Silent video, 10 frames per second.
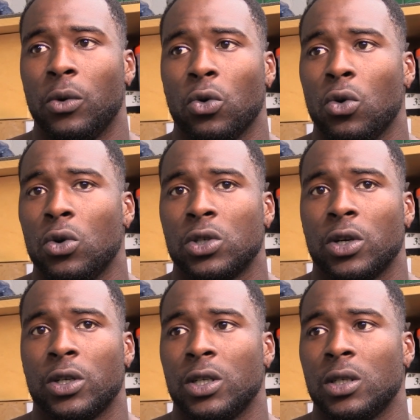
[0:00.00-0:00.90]
The
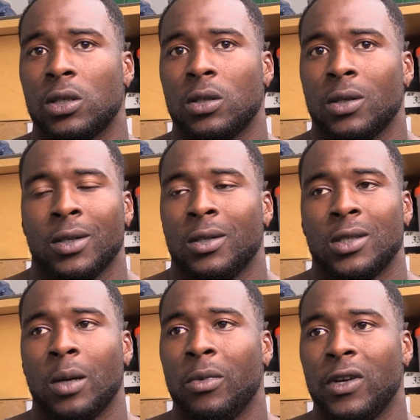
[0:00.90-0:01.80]
rules are just,
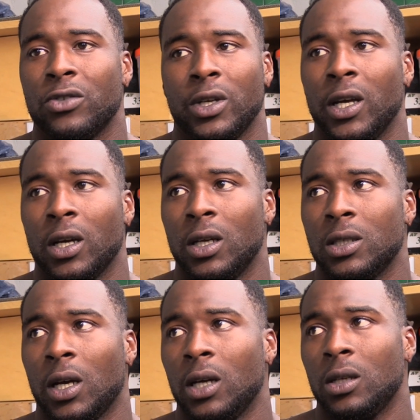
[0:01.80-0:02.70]
some of it's
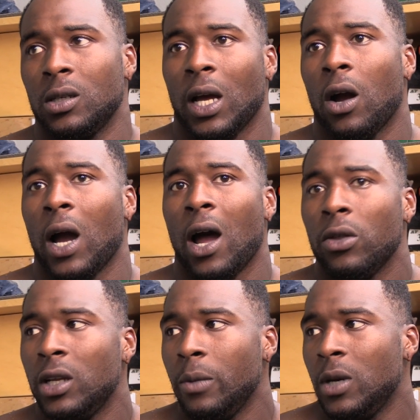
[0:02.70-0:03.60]
ridiculous. Like,
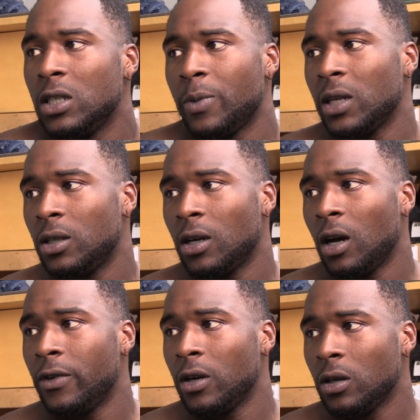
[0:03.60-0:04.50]
how are the DBs expected to
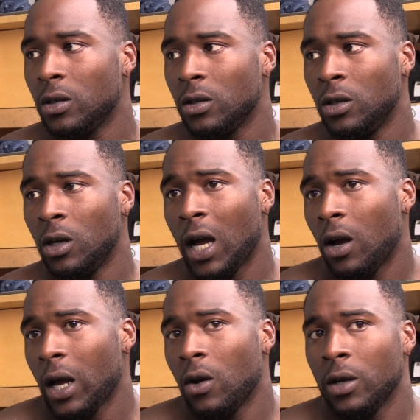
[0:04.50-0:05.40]
cover? You know,
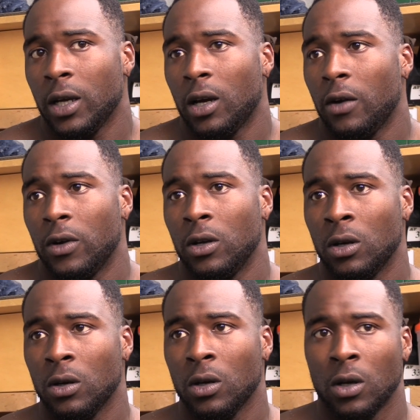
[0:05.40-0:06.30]
how can they cover,
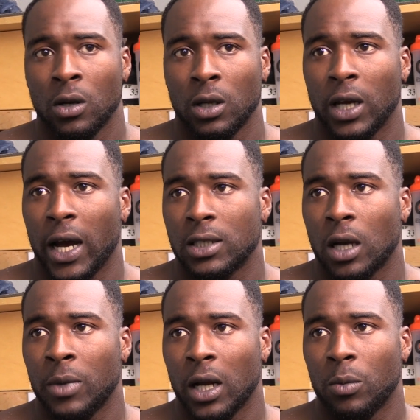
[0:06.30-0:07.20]
you know? The
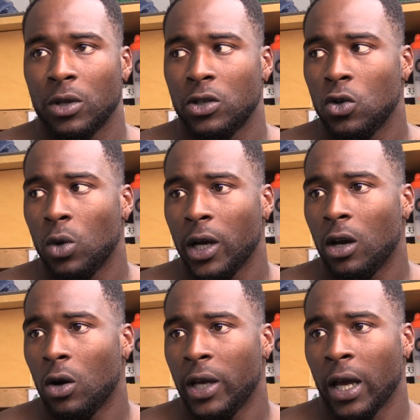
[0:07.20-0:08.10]
guy's coming at him with a
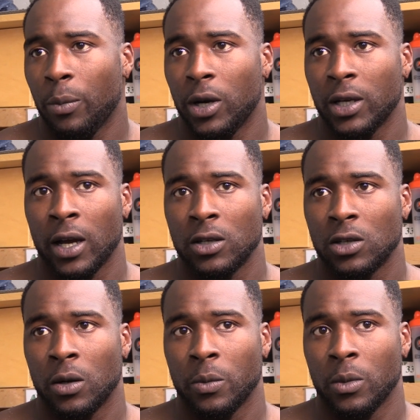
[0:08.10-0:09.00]
two-way go. He can't put his
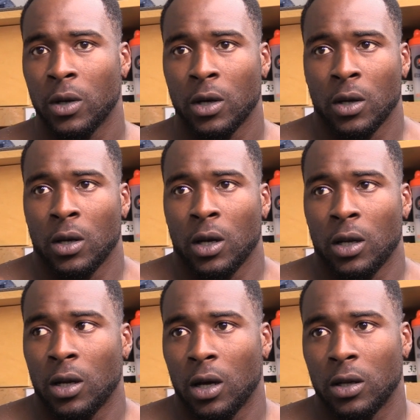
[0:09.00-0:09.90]
hands on him.
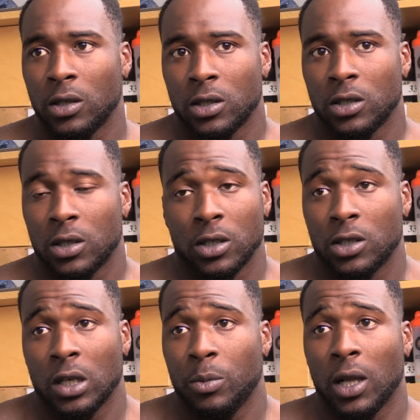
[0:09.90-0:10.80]
And there's just
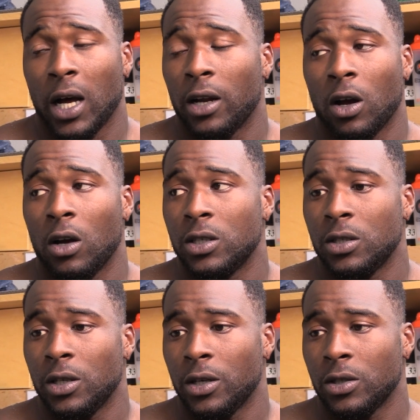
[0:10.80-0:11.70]
going to be a lot of calls
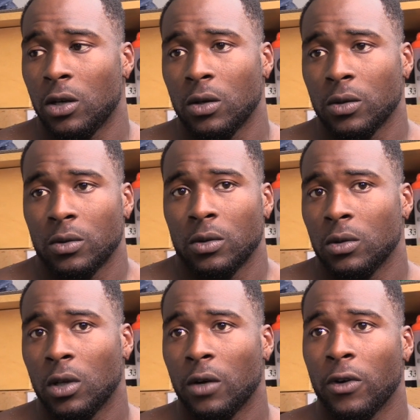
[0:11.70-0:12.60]
this year. So
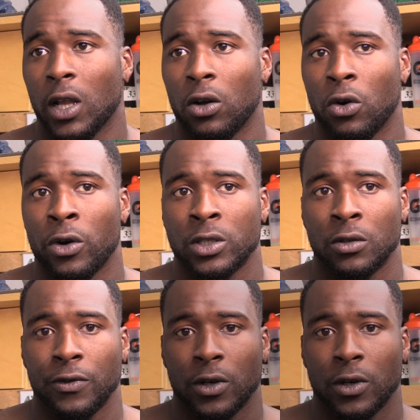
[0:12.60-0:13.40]
look for a lot of orange in the